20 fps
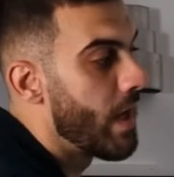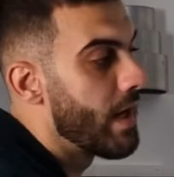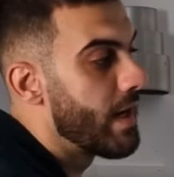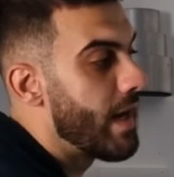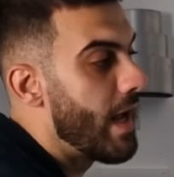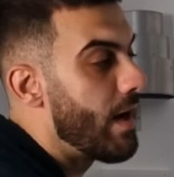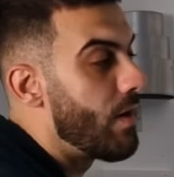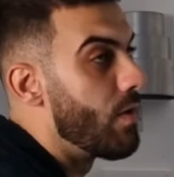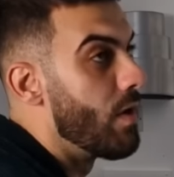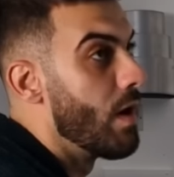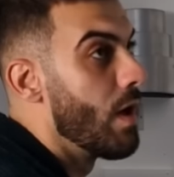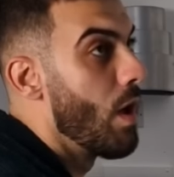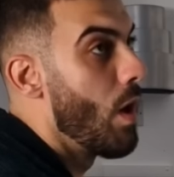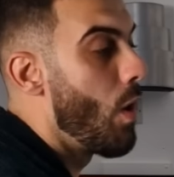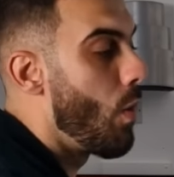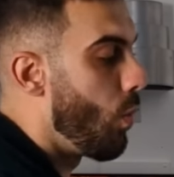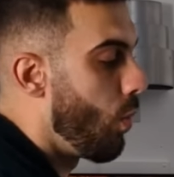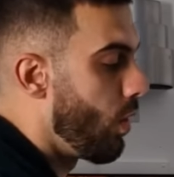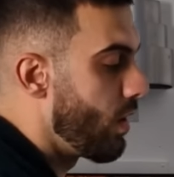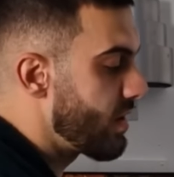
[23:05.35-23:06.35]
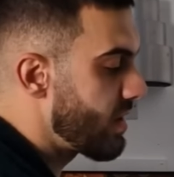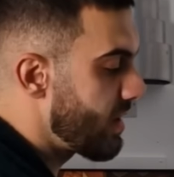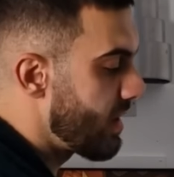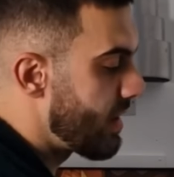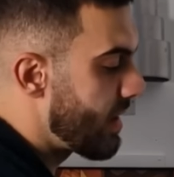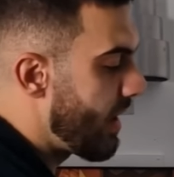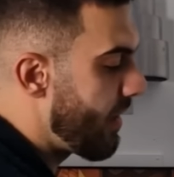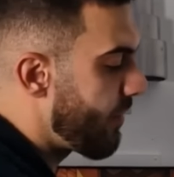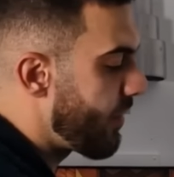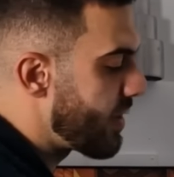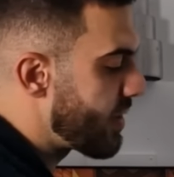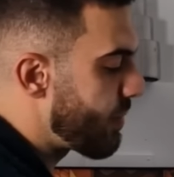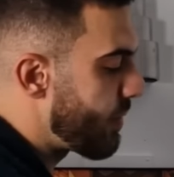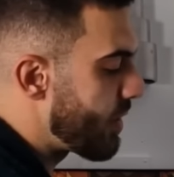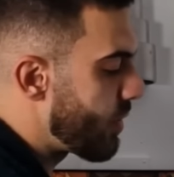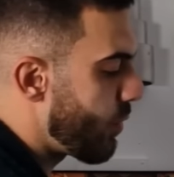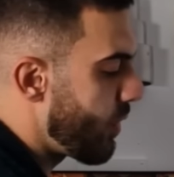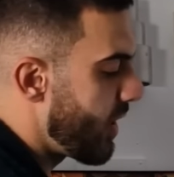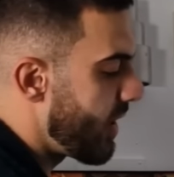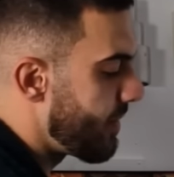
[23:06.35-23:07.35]
Now, what's the difference
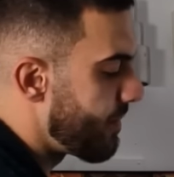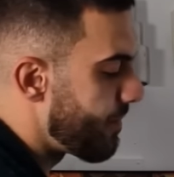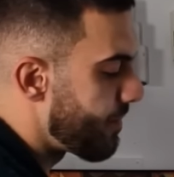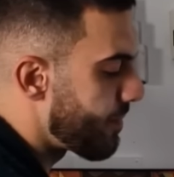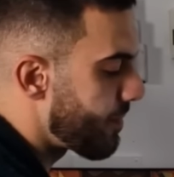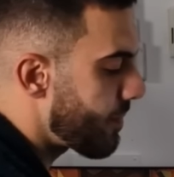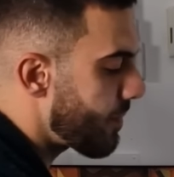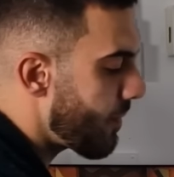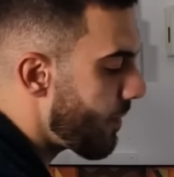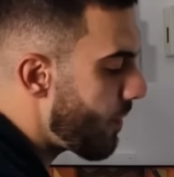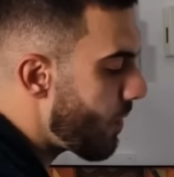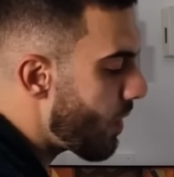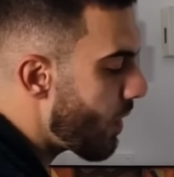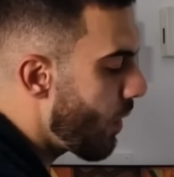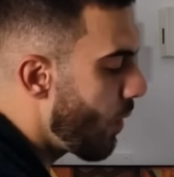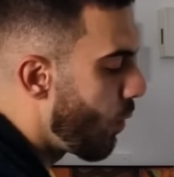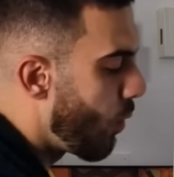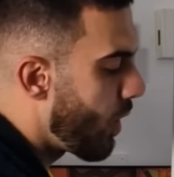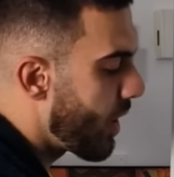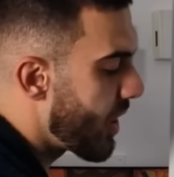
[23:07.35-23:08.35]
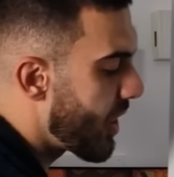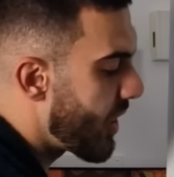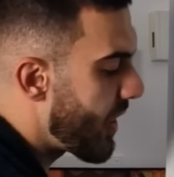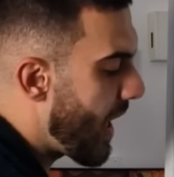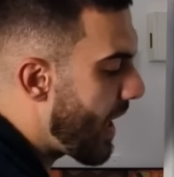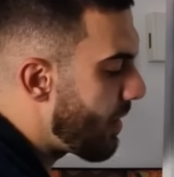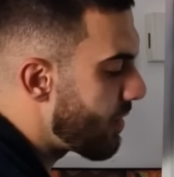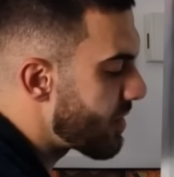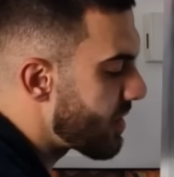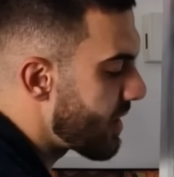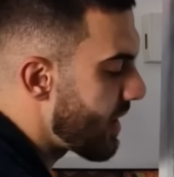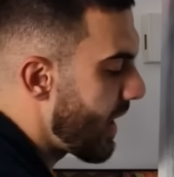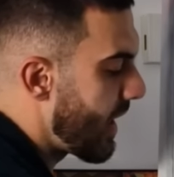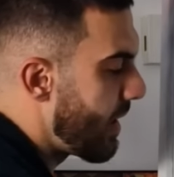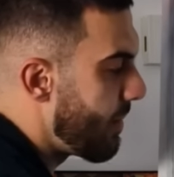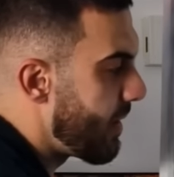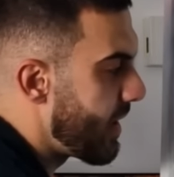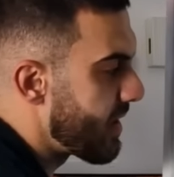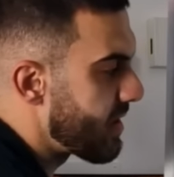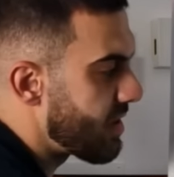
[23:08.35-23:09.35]
between 1,000
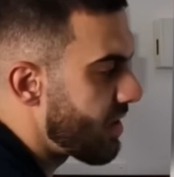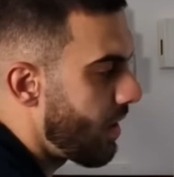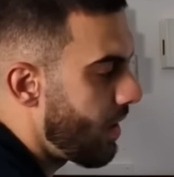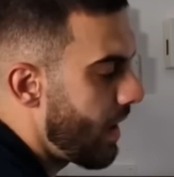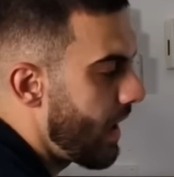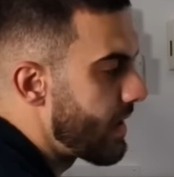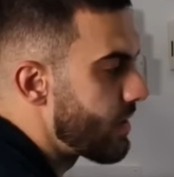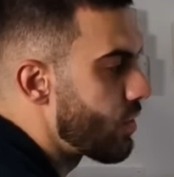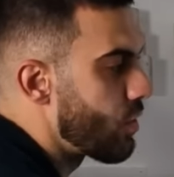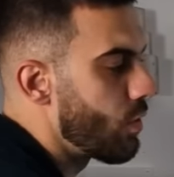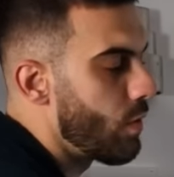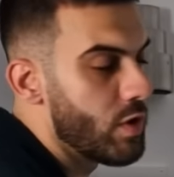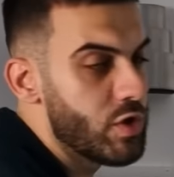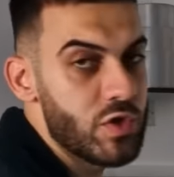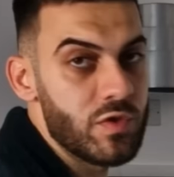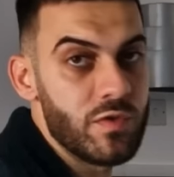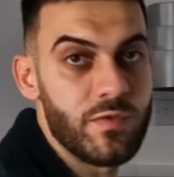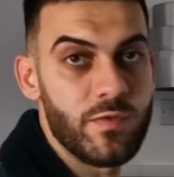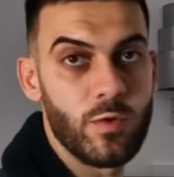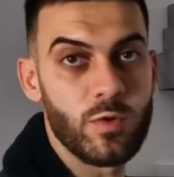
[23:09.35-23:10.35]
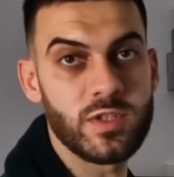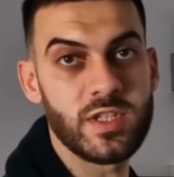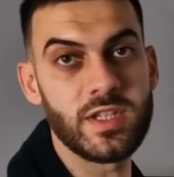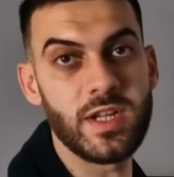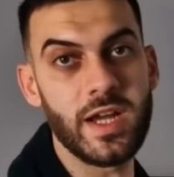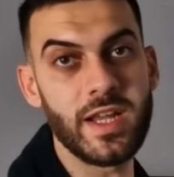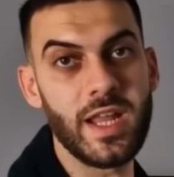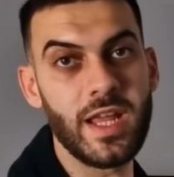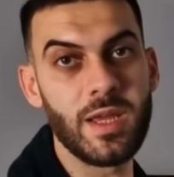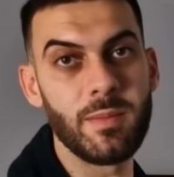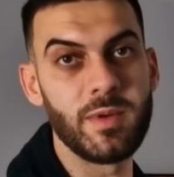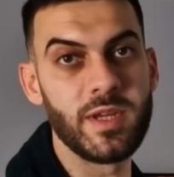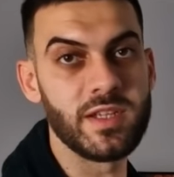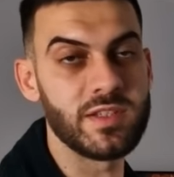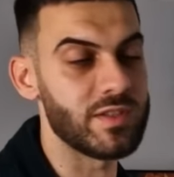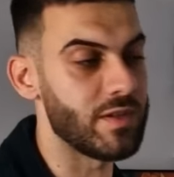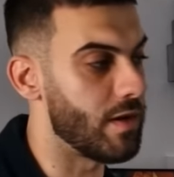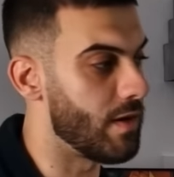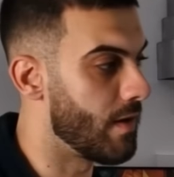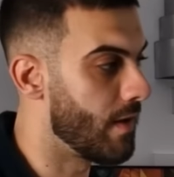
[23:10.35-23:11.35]
ABSR and 249
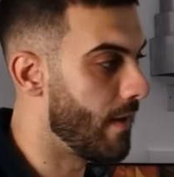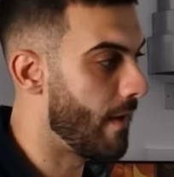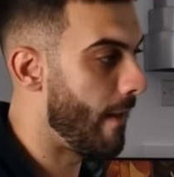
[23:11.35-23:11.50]
ABSR?